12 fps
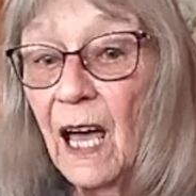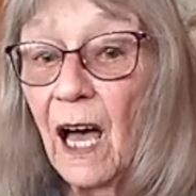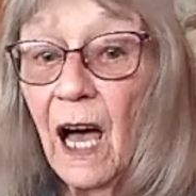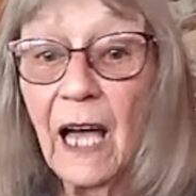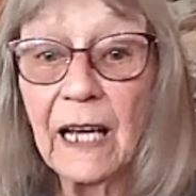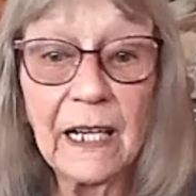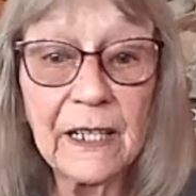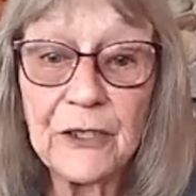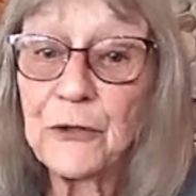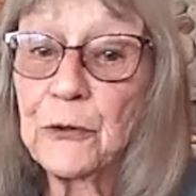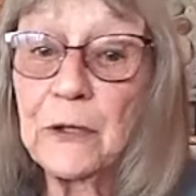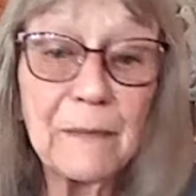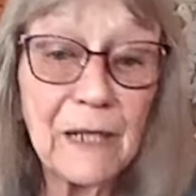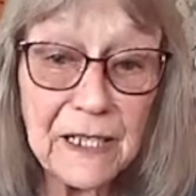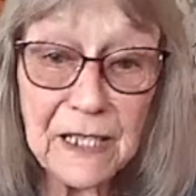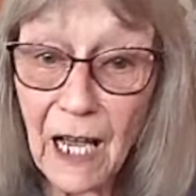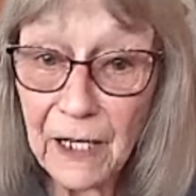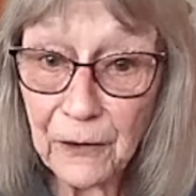I got extremely
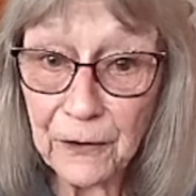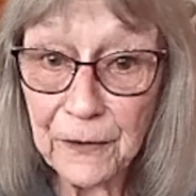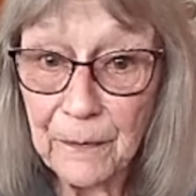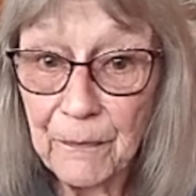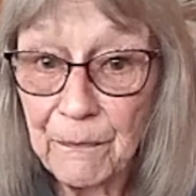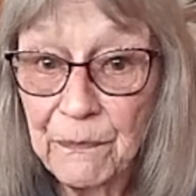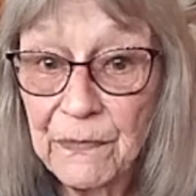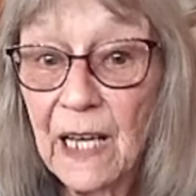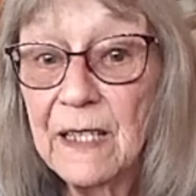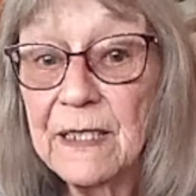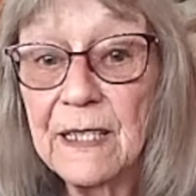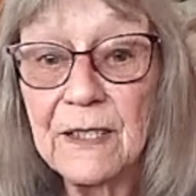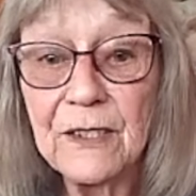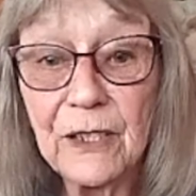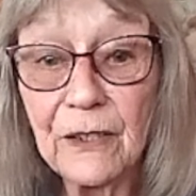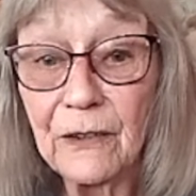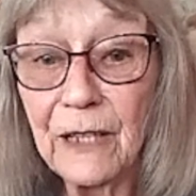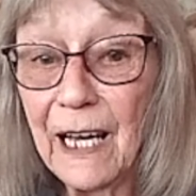tired. I says, you
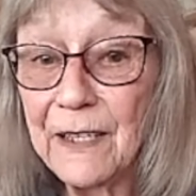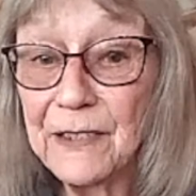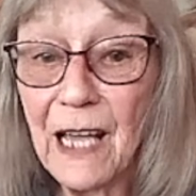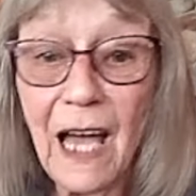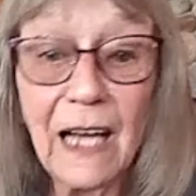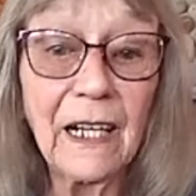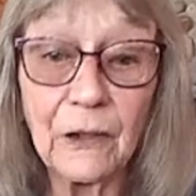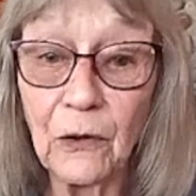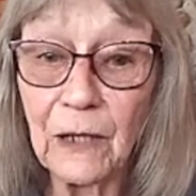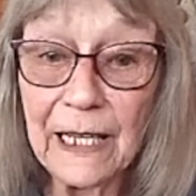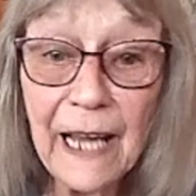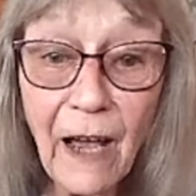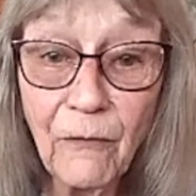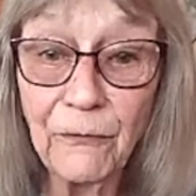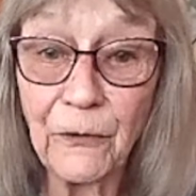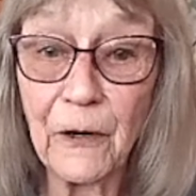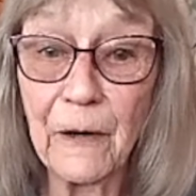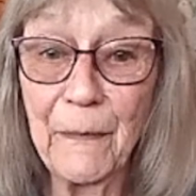know, guys, I got to go lay down
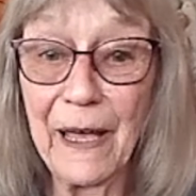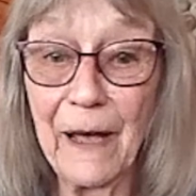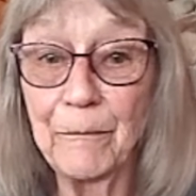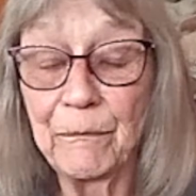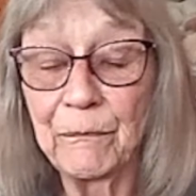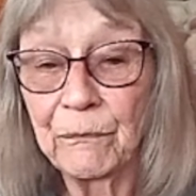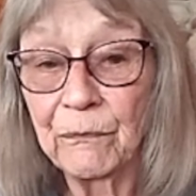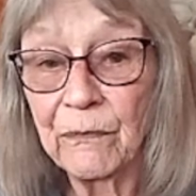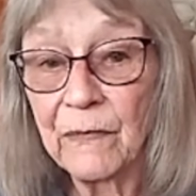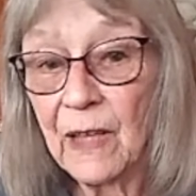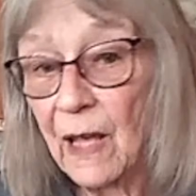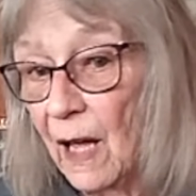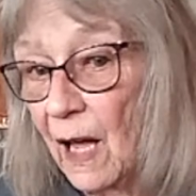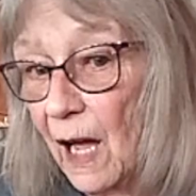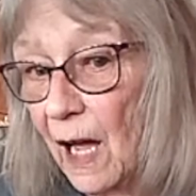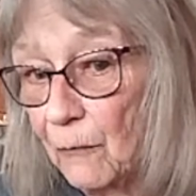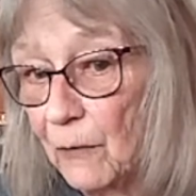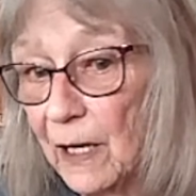for a bit.
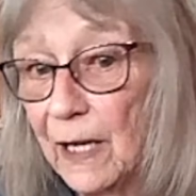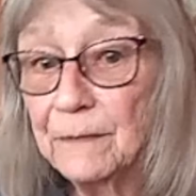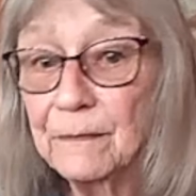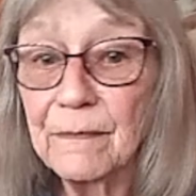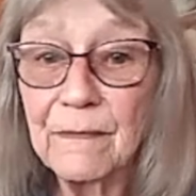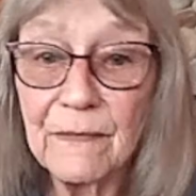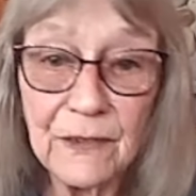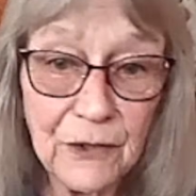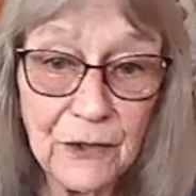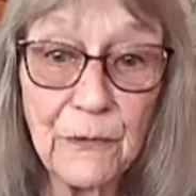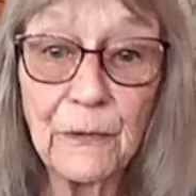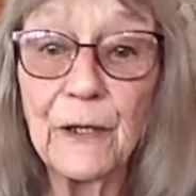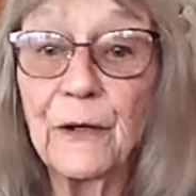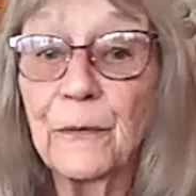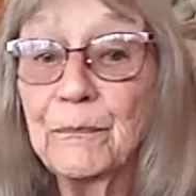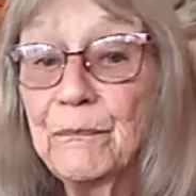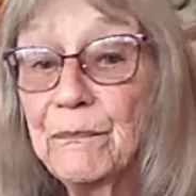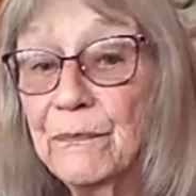I went to the
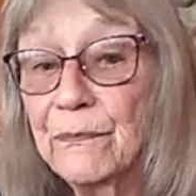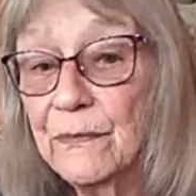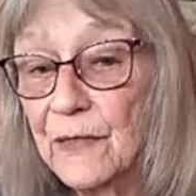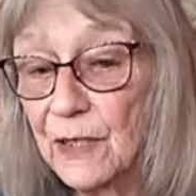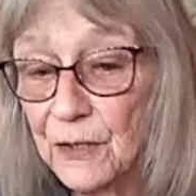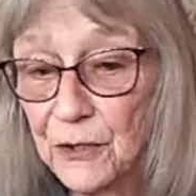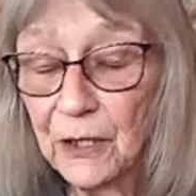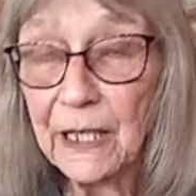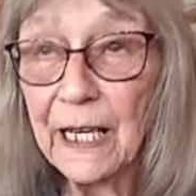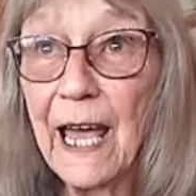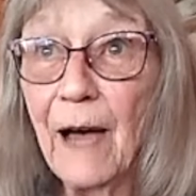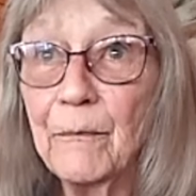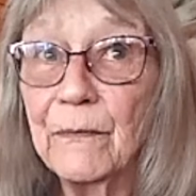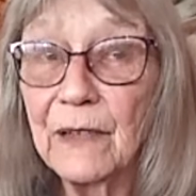room, took a nap,